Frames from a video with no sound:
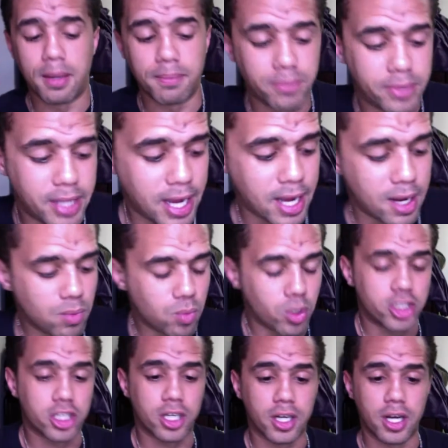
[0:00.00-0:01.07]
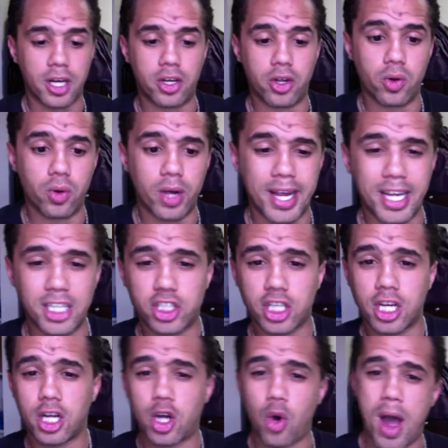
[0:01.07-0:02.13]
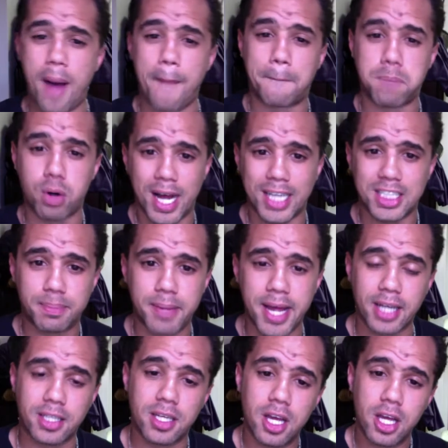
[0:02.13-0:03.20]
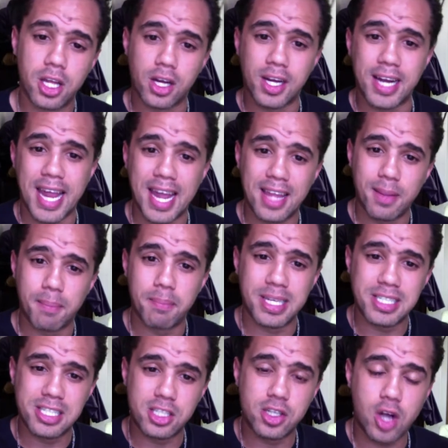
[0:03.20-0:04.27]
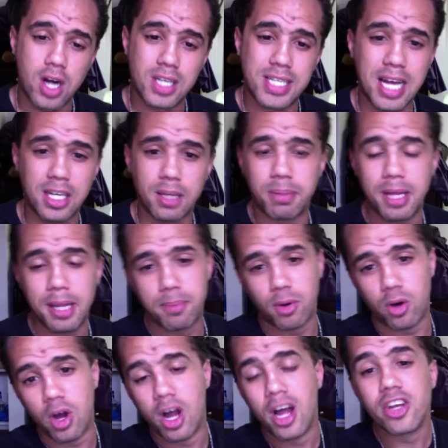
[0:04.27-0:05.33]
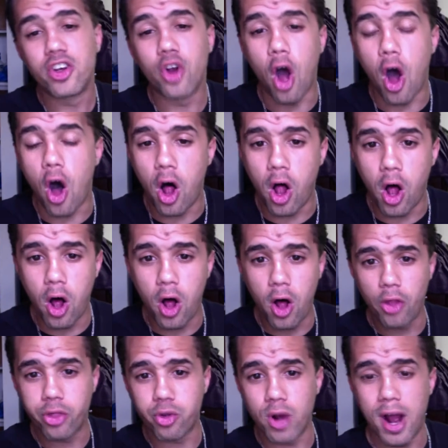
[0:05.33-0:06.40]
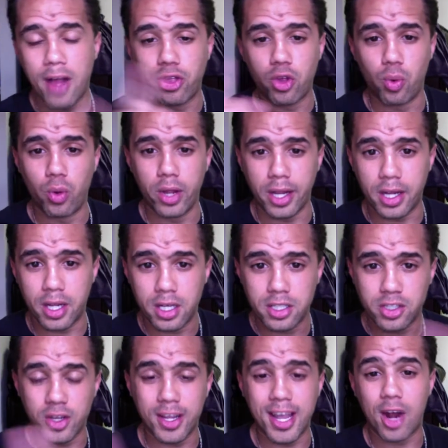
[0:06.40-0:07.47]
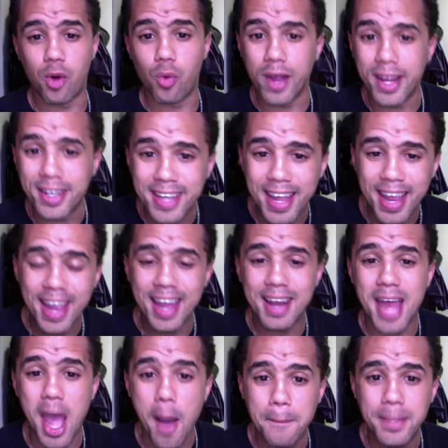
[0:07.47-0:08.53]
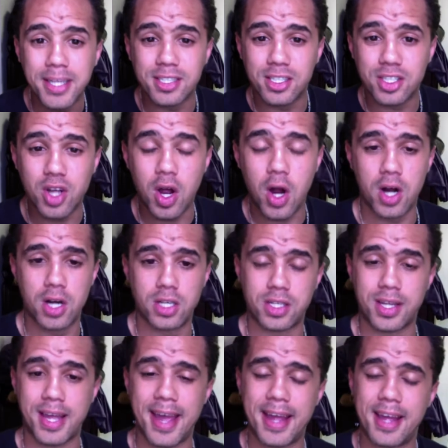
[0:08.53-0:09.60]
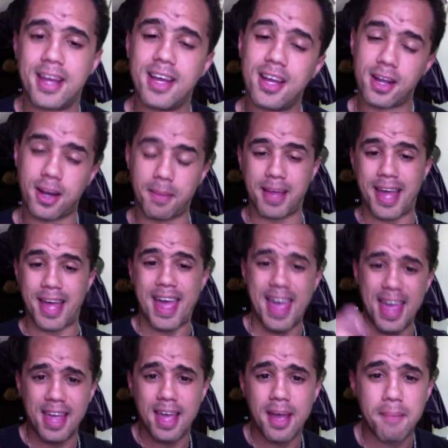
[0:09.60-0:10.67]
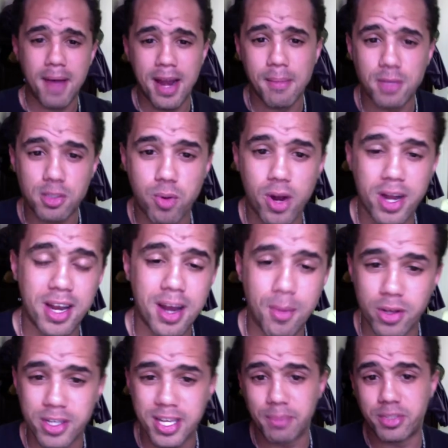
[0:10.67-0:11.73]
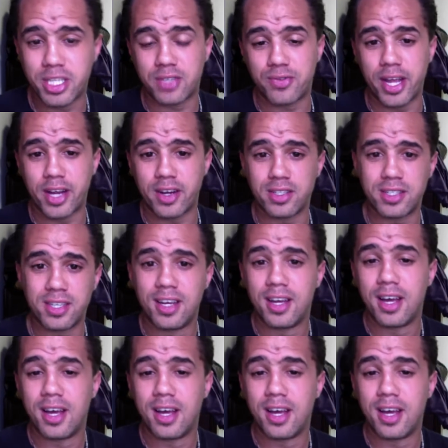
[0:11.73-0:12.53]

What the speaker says: Then what you're going to do is you're going to go out and prospect. You're going to hand them business cards out to people all throughout the week. So you got a week to hand out business cards, okay? You're going to be like, hey, my name is Brendon. I'm with Team Six Figures.